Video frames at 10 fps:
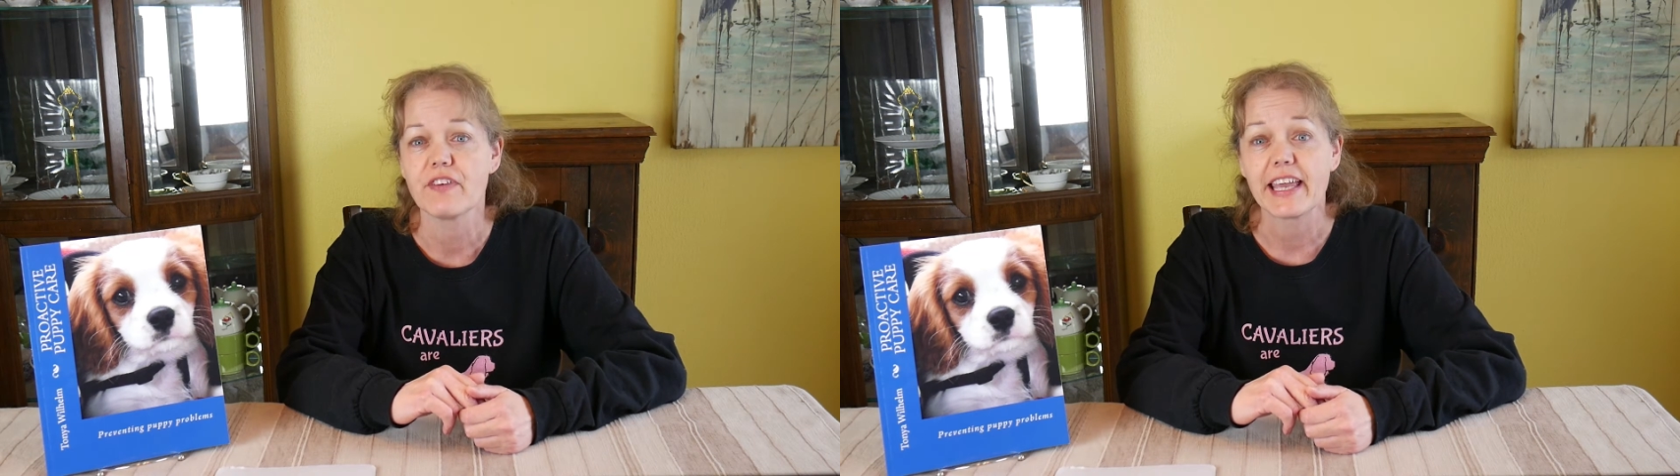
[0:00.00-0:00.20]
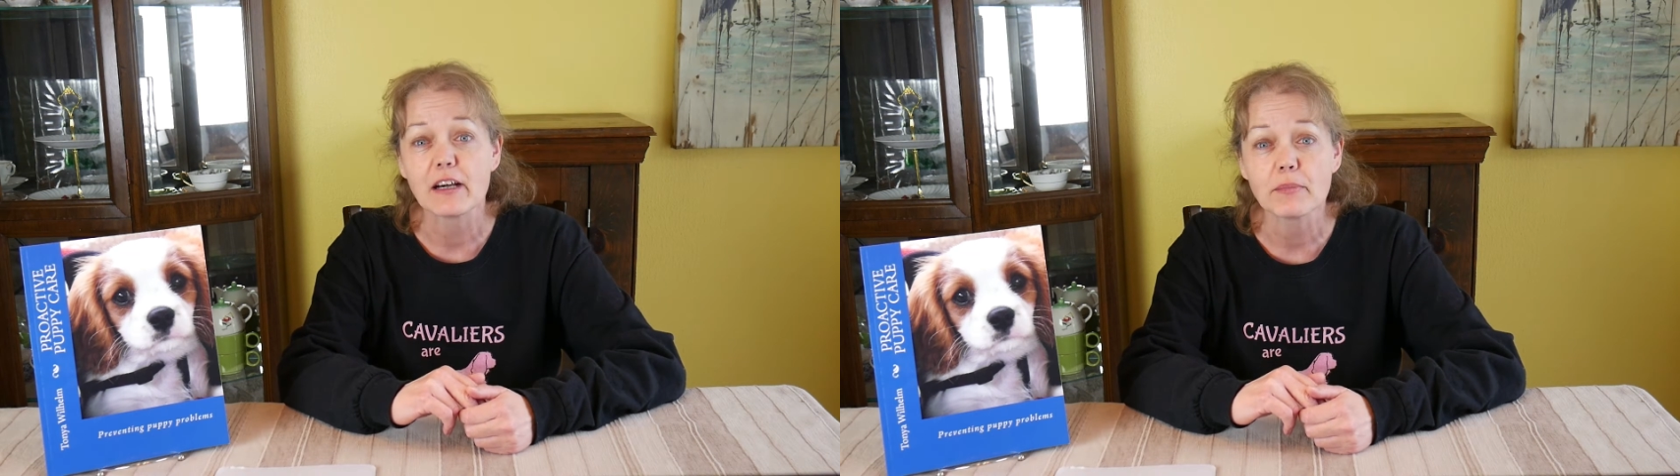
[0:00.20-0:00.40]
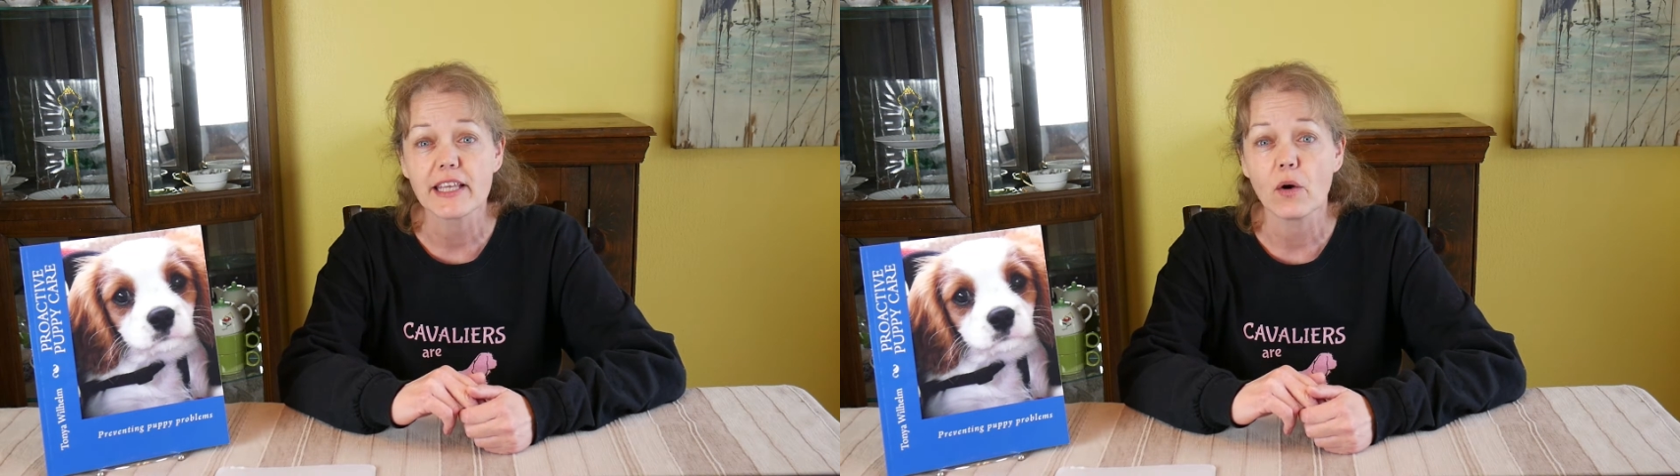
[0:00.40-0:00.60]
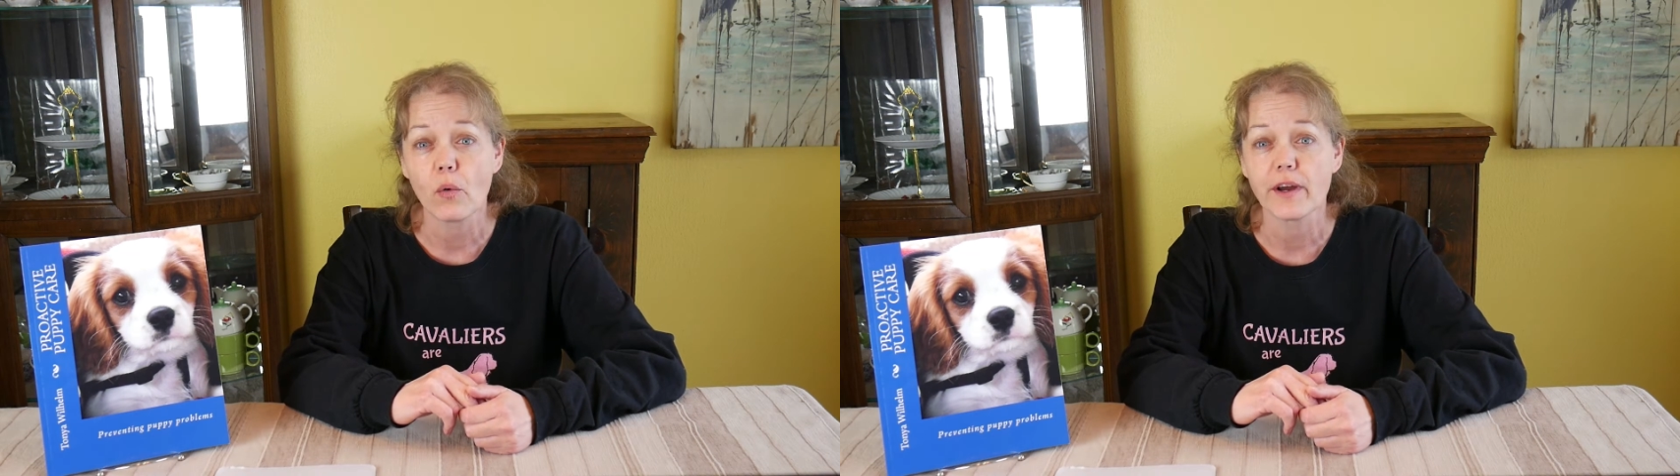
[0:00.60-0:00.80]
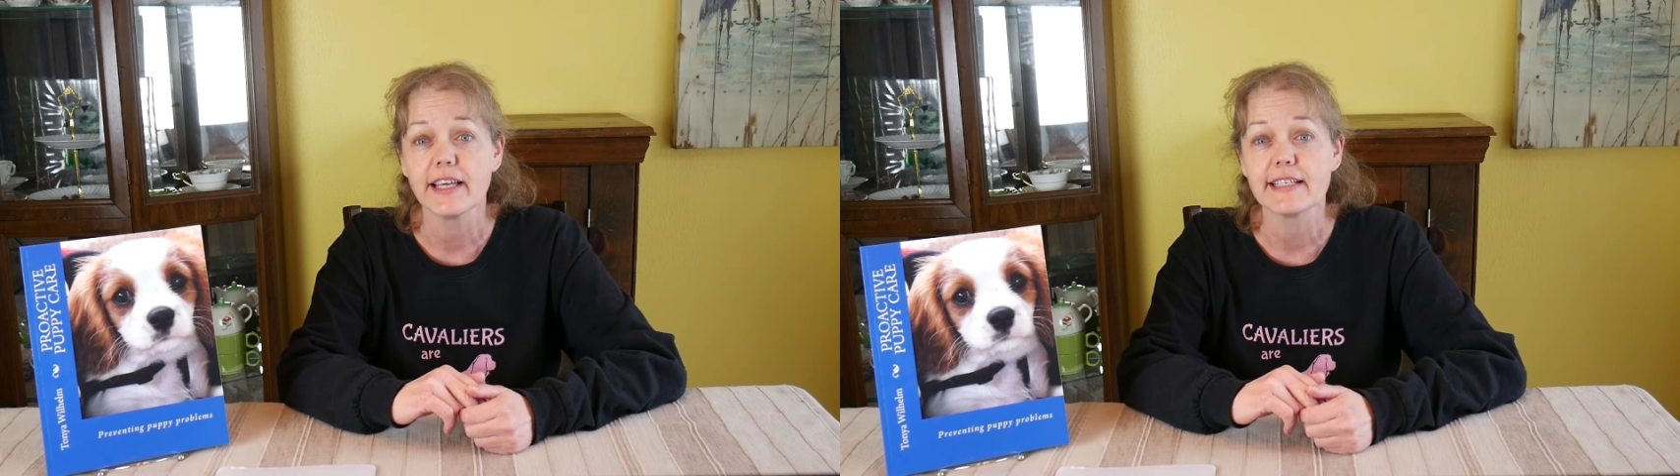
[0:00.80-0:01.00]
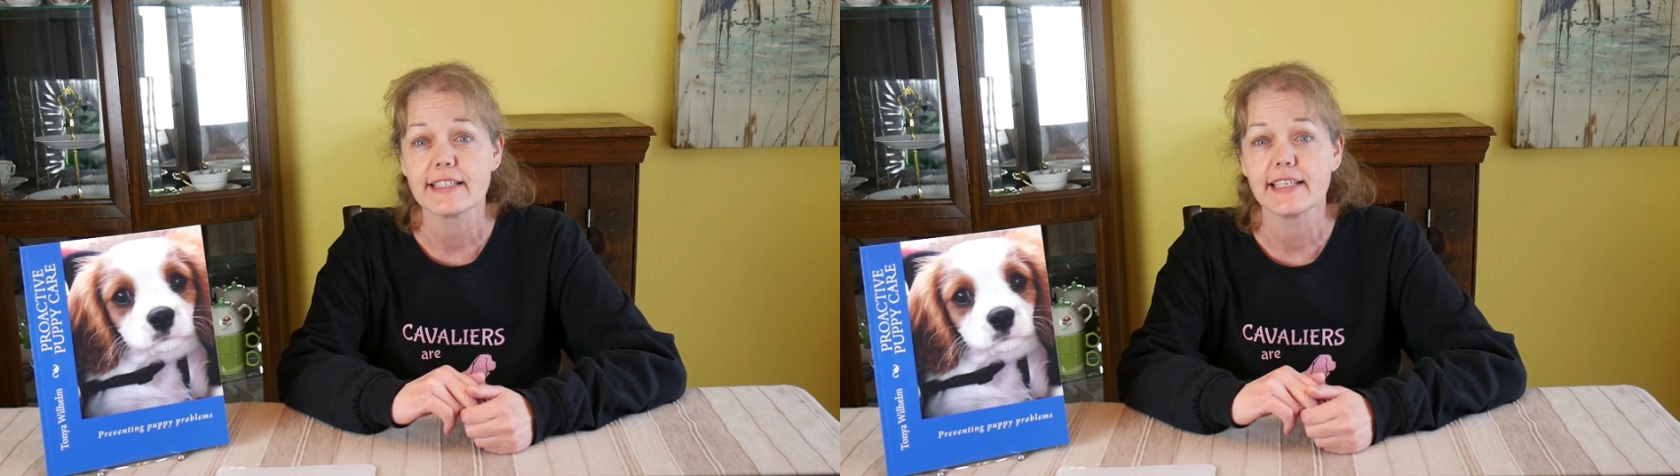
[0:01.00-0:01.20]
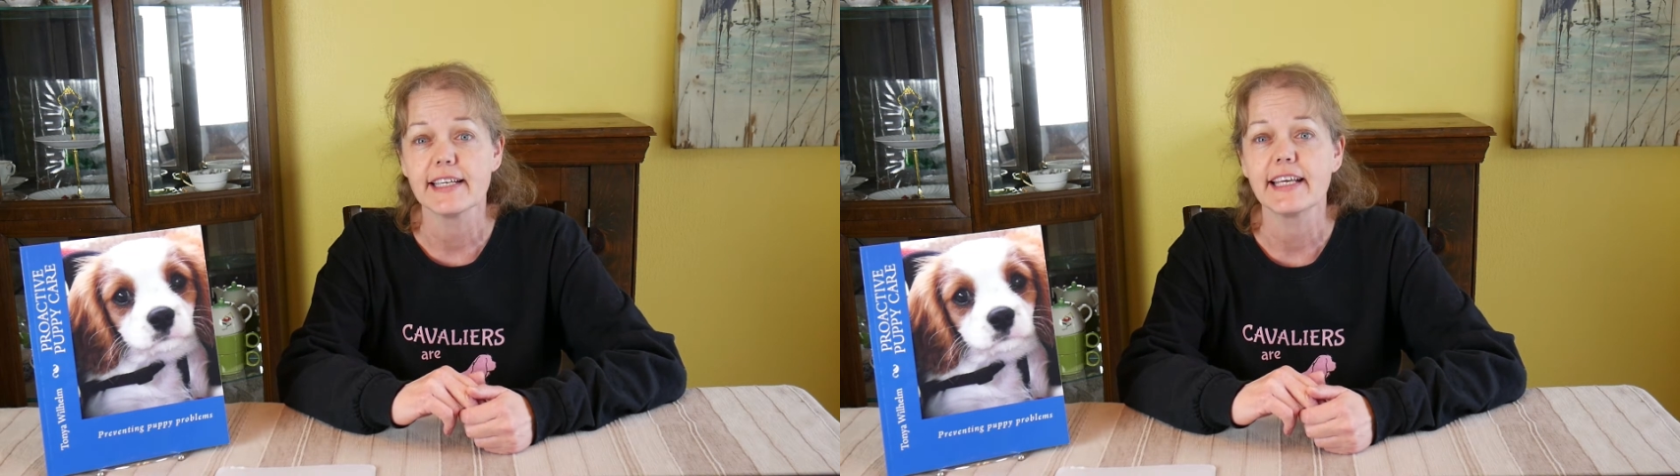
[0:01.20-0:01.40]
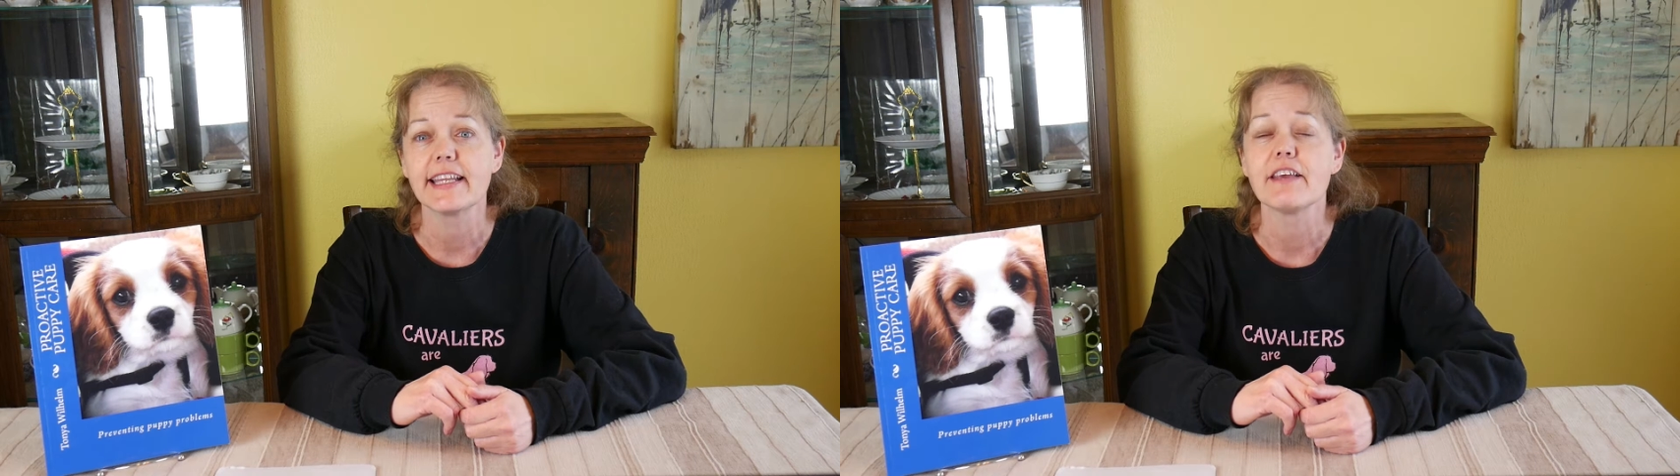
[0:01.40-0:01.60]
family
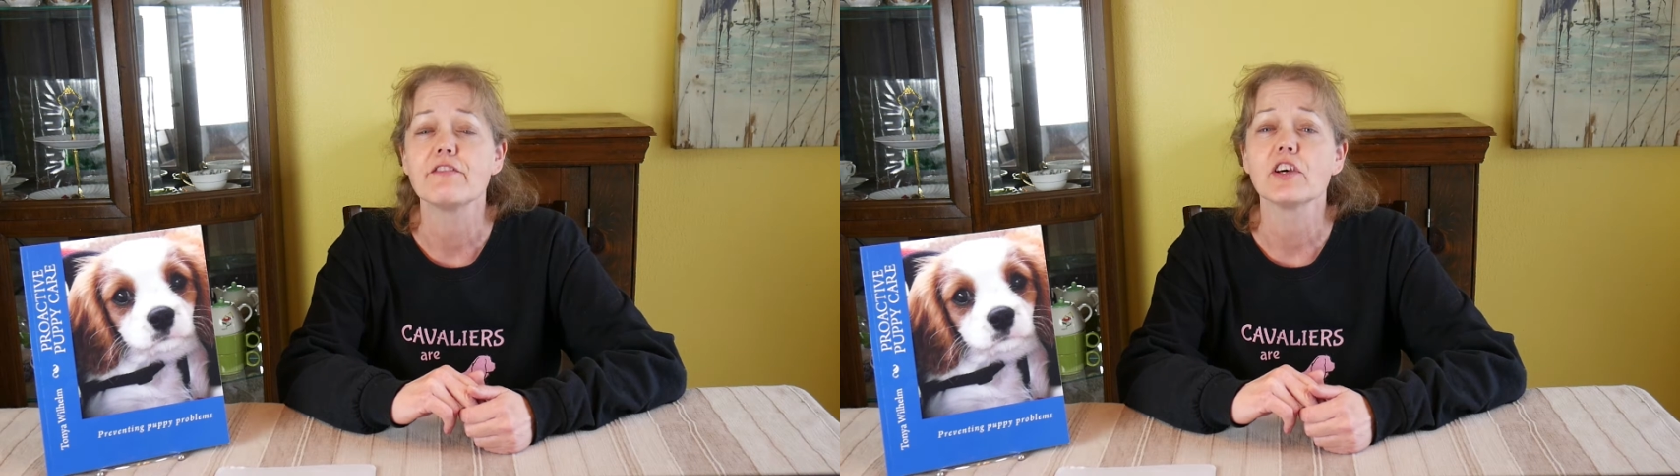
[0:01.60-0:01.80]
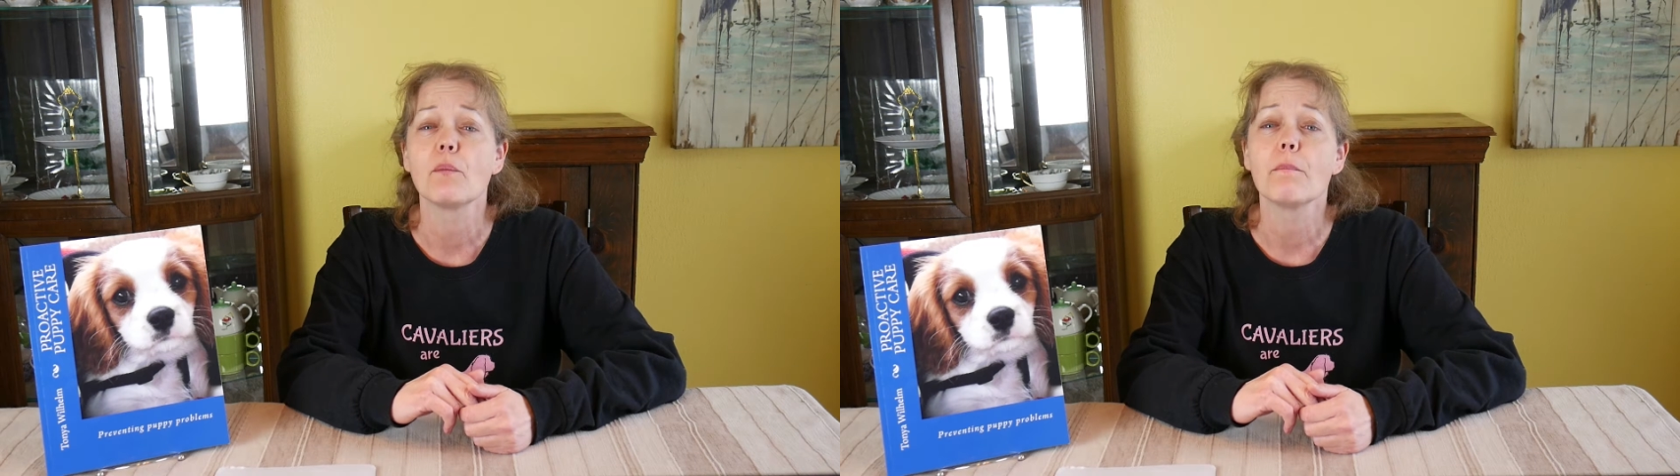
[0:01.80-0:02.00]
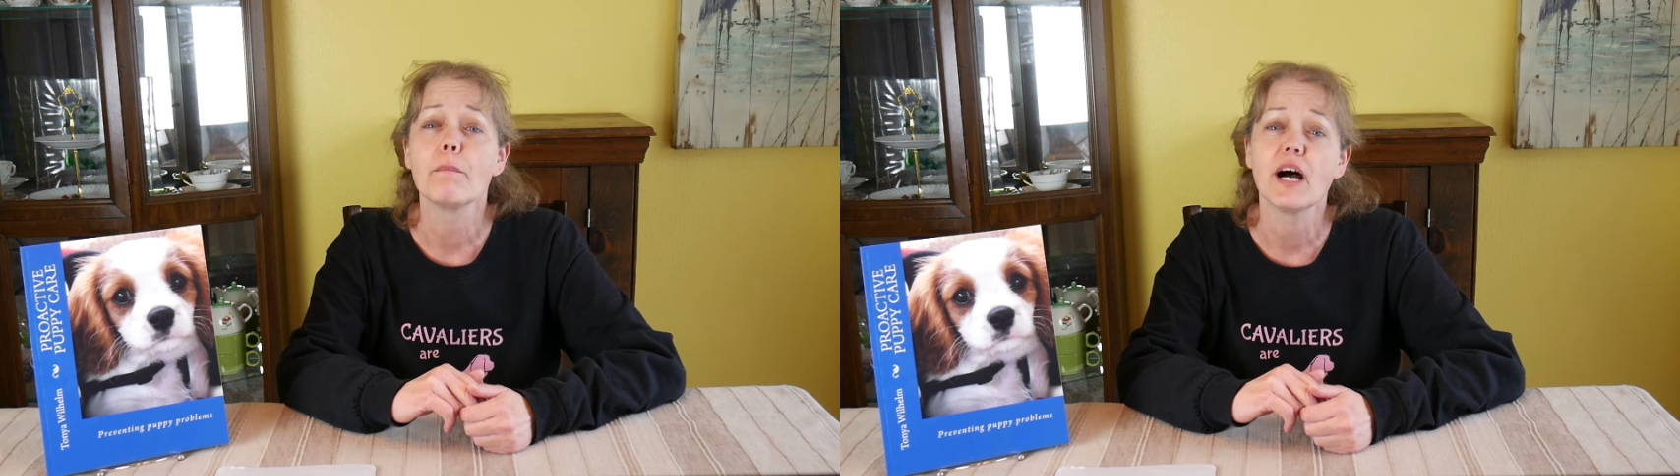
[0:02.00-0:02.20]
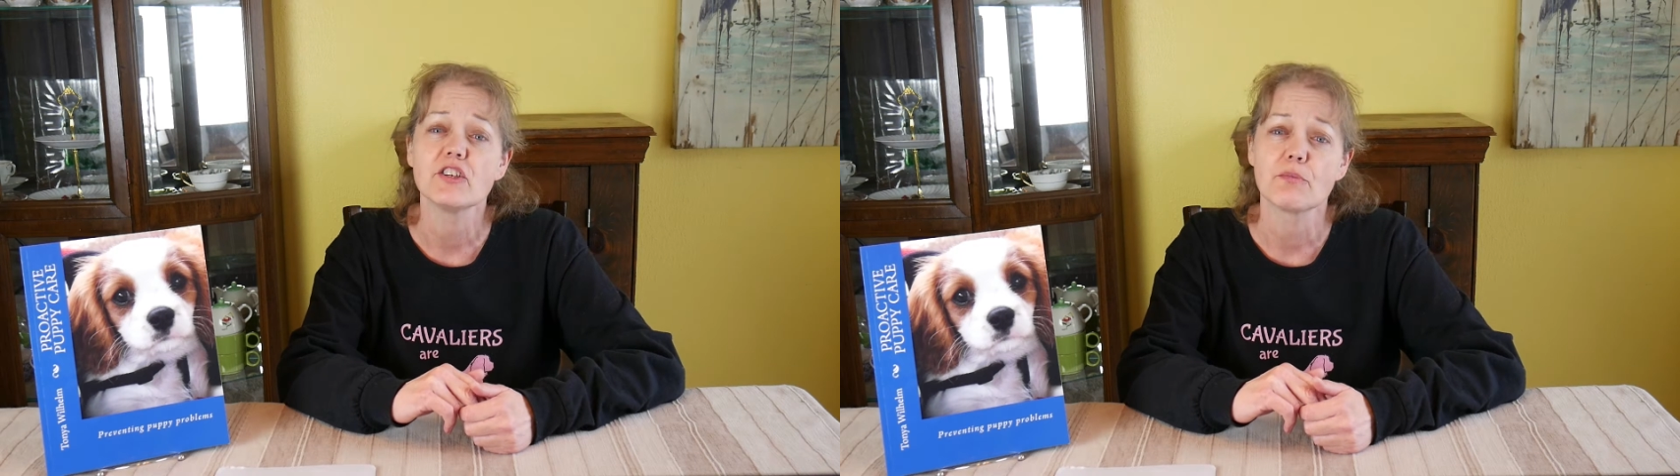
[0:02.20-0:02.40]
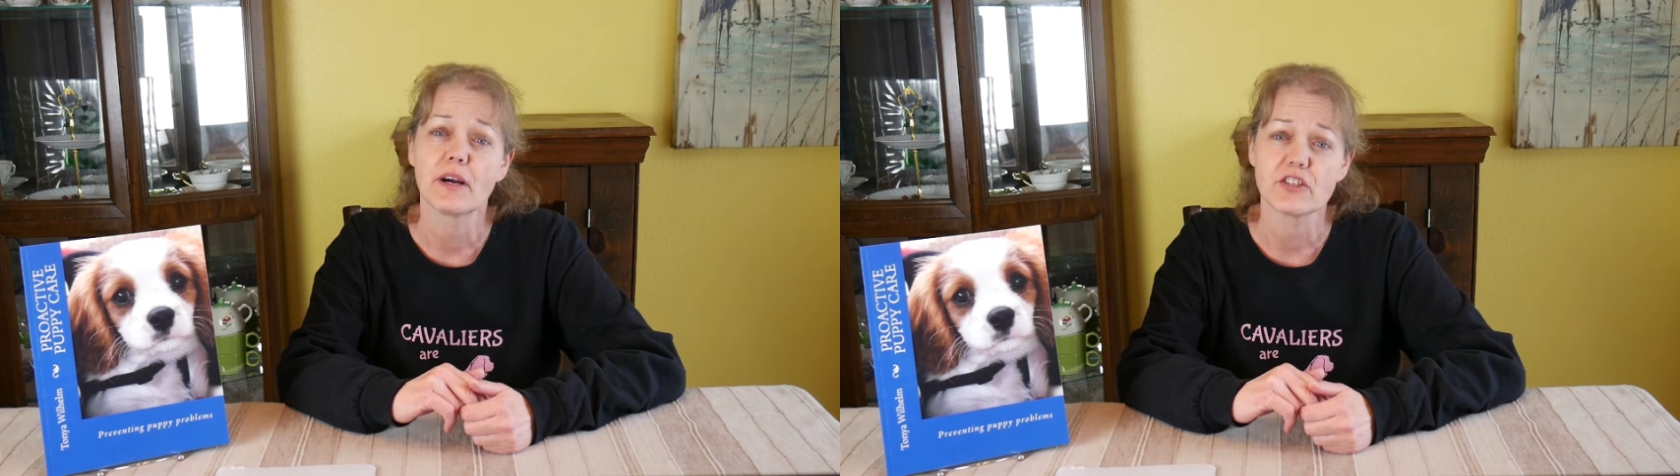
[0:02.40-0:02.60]
oriented and they feel much